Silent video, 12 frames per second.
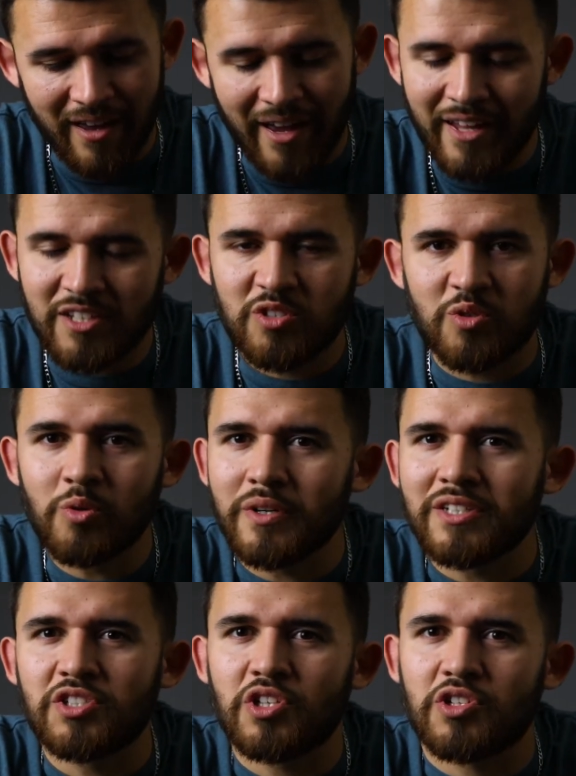And it's cool.
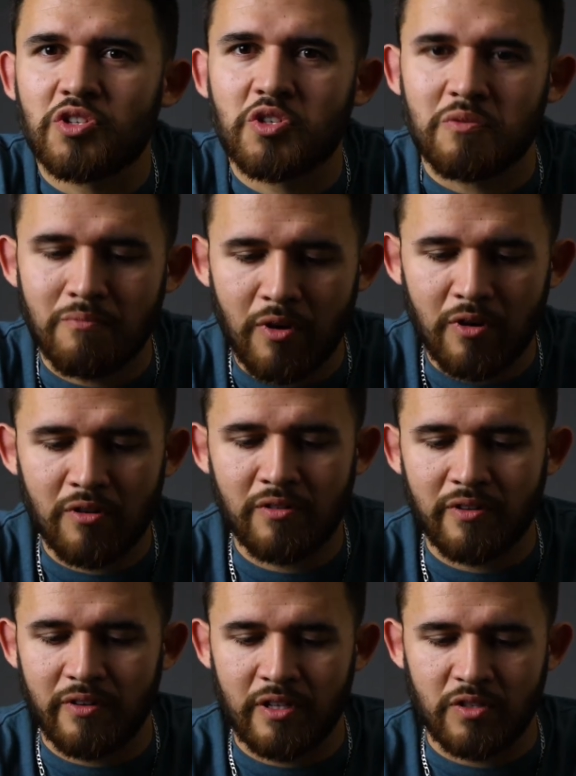It's just
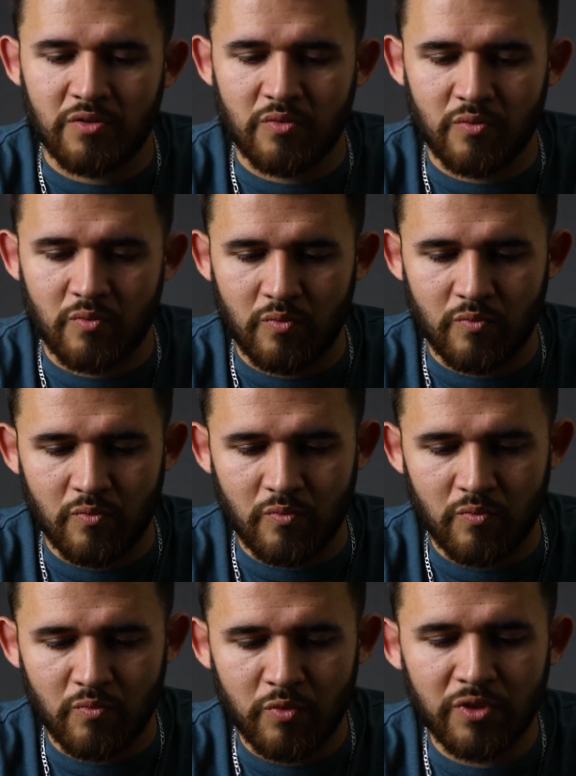small. It's
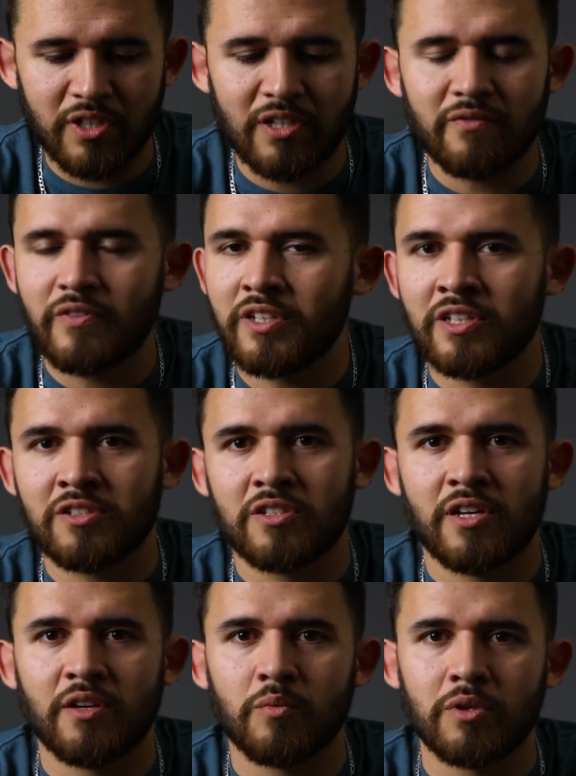really convenient to
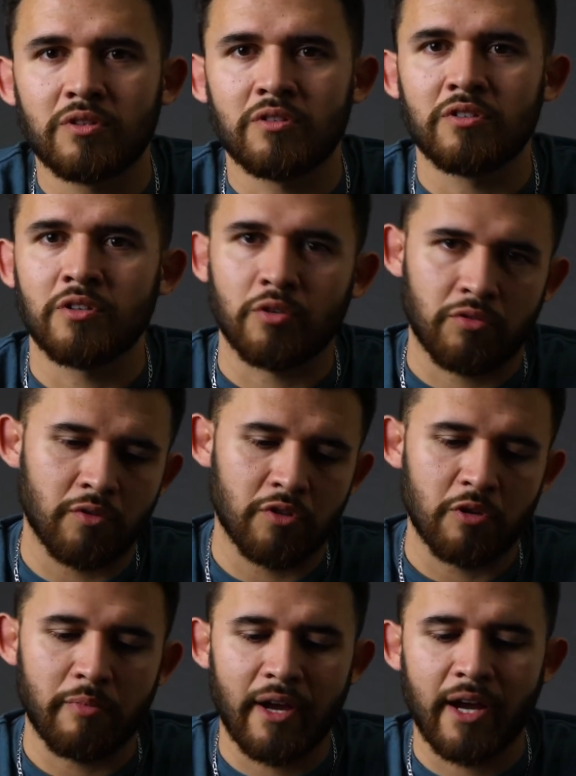take with you, throw it
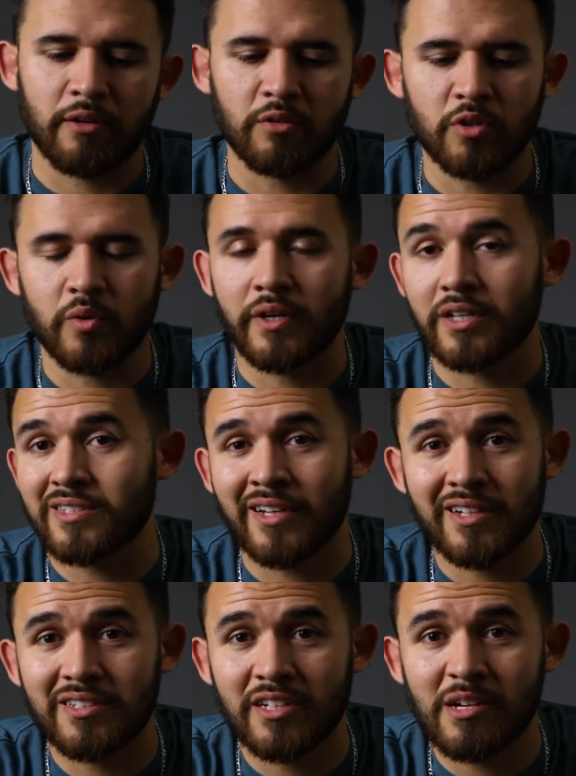in your bag real quick. It's
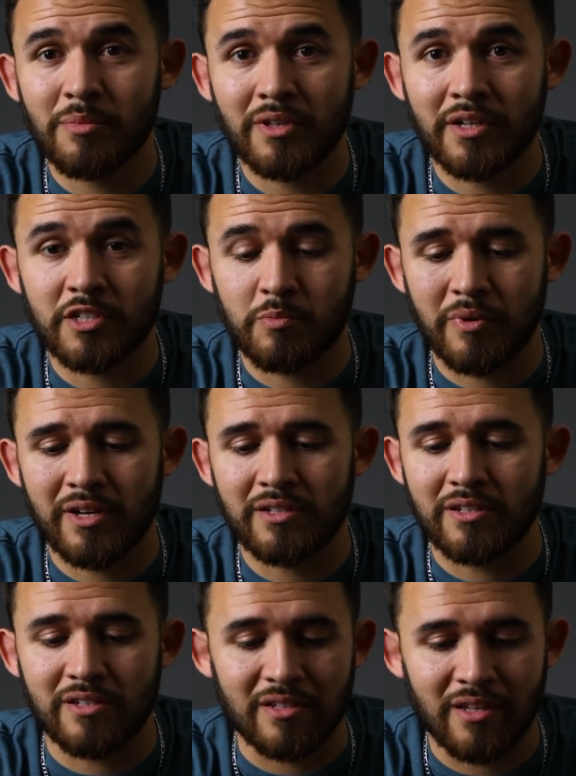not gonna take up a lot of
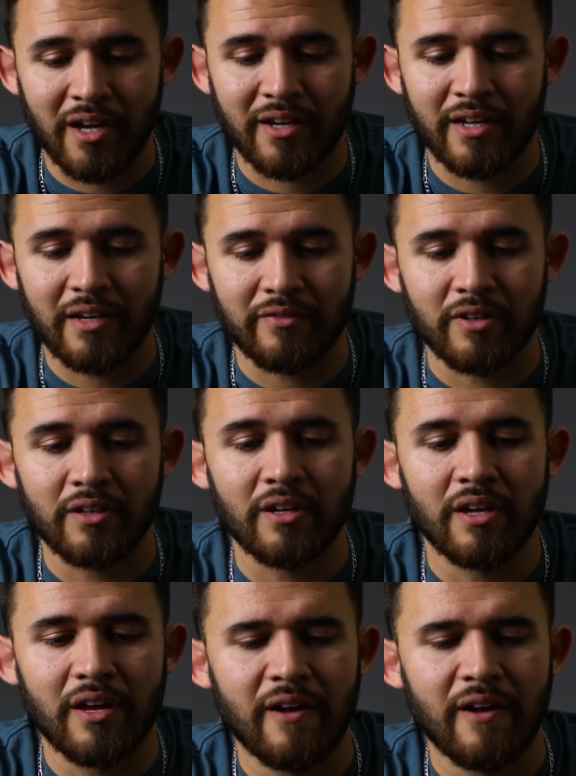space. It's not heavy.